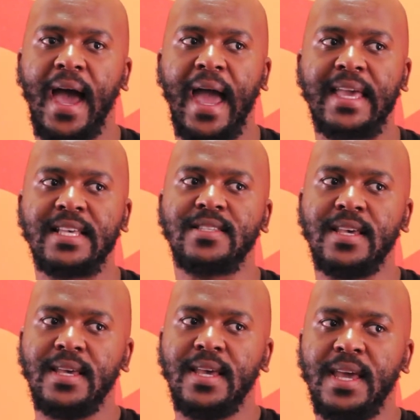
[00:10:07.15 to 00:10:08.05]
I guess
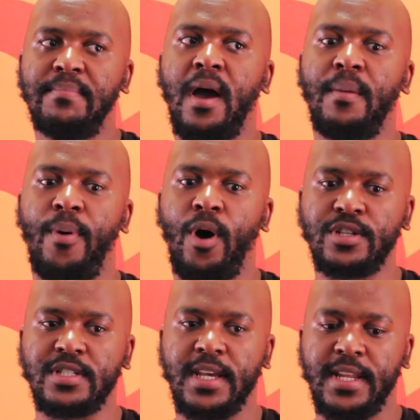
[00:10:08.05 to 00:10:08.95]
in my
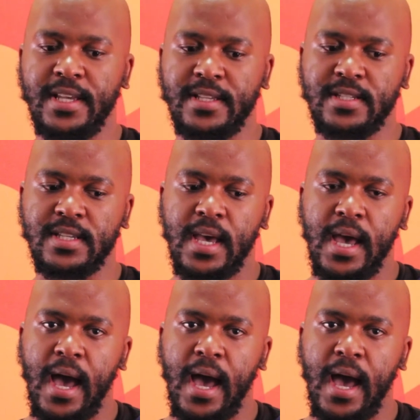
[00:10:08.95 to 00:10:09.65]
part, it is